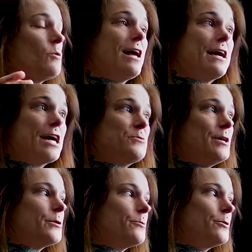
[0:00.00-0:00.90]
Well, I guess we
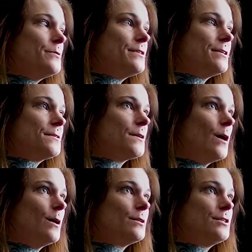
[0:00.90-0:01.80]
could root this
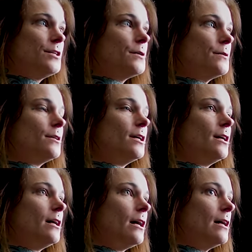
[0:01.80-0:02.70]
all to
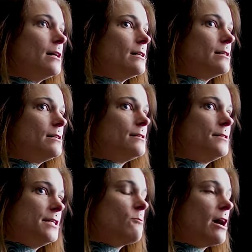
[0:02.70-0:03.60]

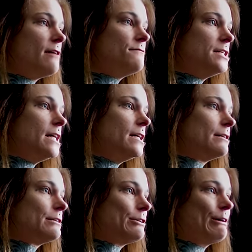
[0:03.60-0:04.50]
CYFD
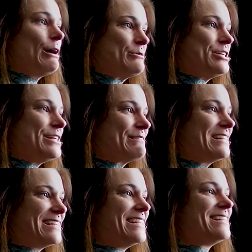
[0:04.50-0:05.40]
corruption.
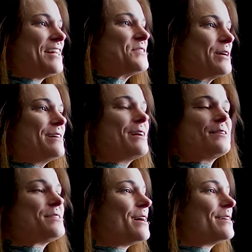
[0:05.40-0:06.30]
Really, that's where it all
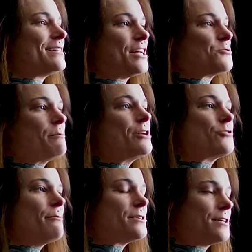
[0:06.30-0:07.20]
started. That's where my
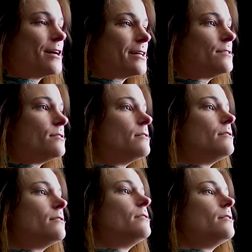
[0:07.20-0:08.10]
trauma started.
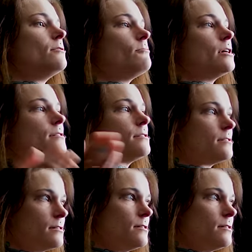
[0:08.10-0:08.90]
Was.